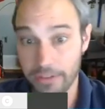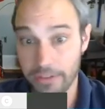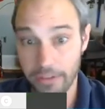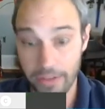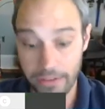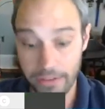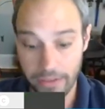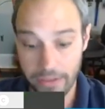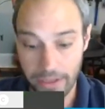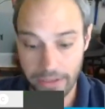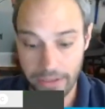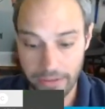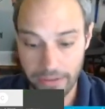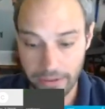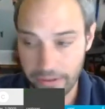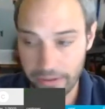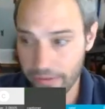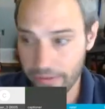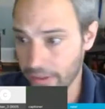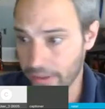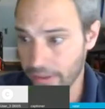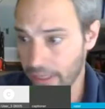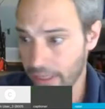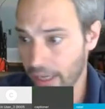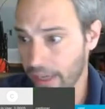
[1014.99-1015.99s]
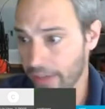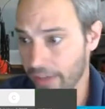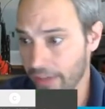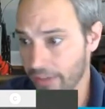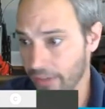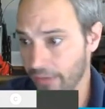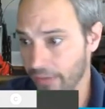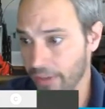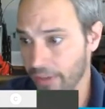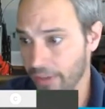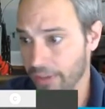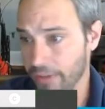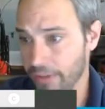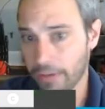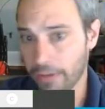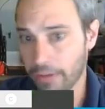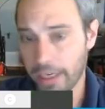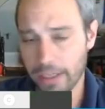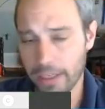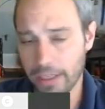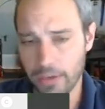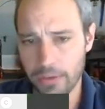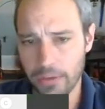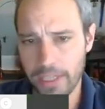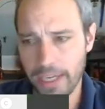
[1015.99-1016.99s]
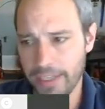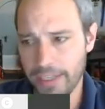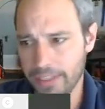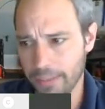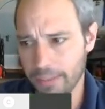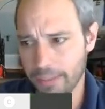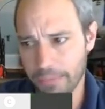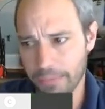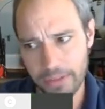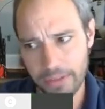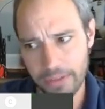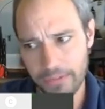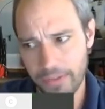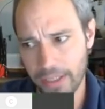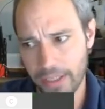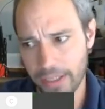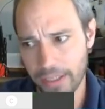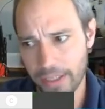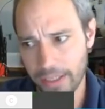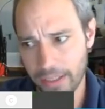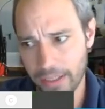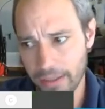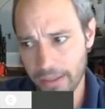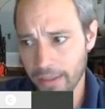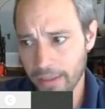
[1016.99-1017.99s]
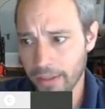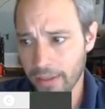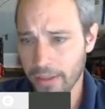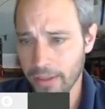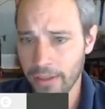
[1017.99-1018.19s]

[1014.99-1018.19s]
So they're nice if it's in the right location, but they're very